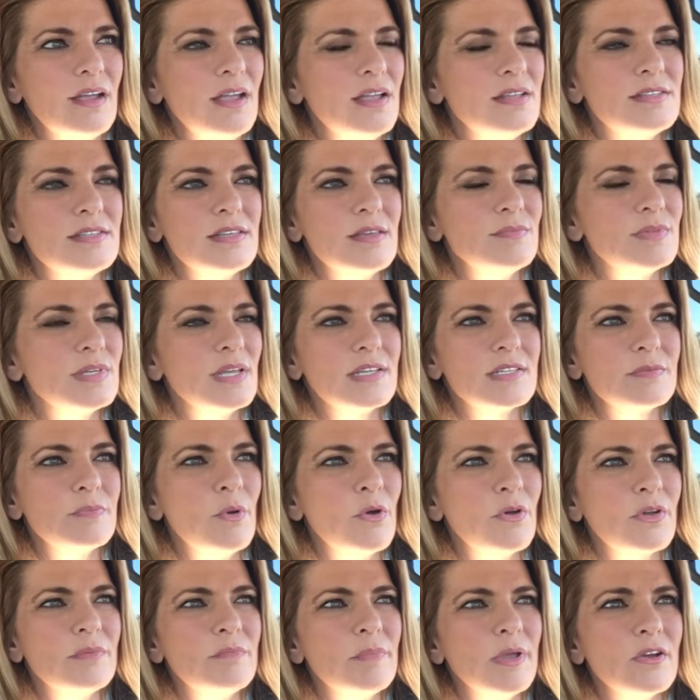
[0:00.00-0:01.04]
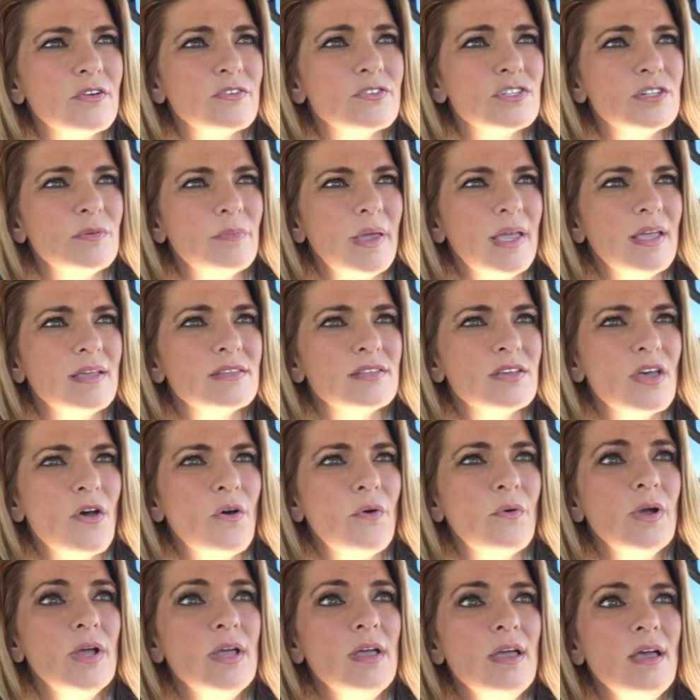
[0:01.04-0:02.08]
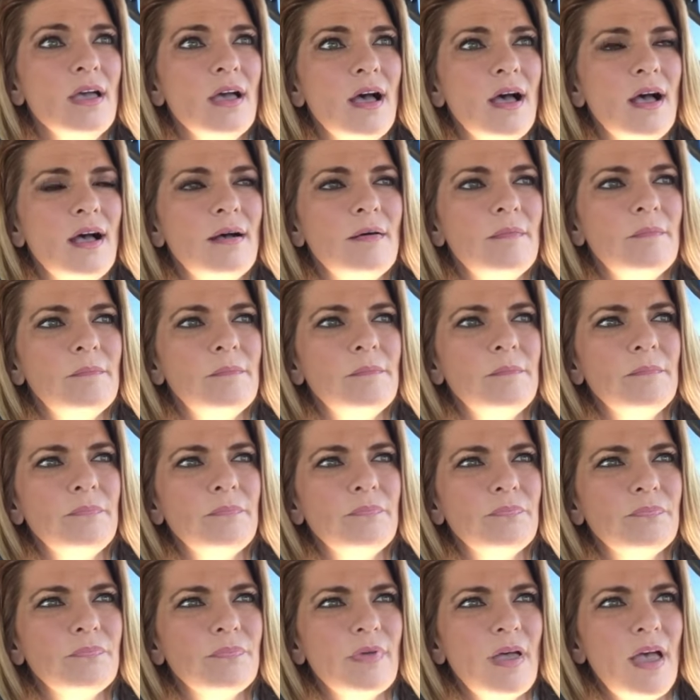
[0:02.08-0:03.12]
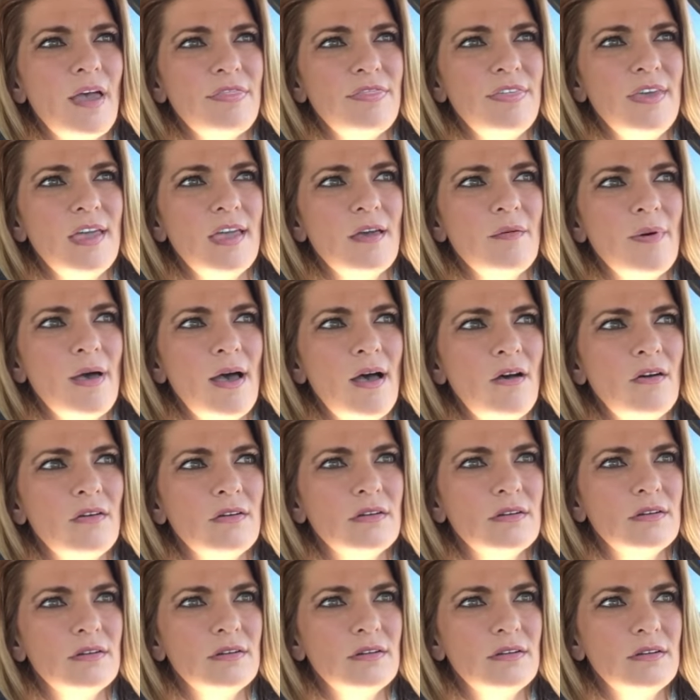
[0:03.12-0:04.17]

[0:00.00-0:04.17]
it seems like smoke and mirrors to me. So I think about,